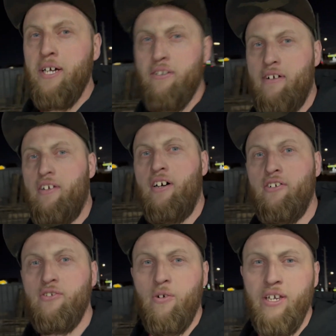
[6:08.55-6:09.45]
at around
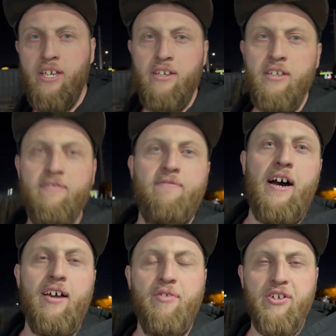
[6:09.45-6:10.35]

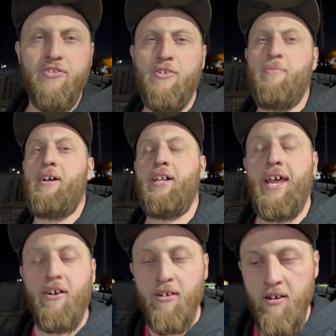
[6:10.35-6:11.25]
125, 130 mile an
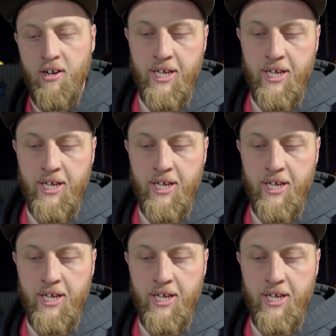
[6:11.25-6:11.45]
hour.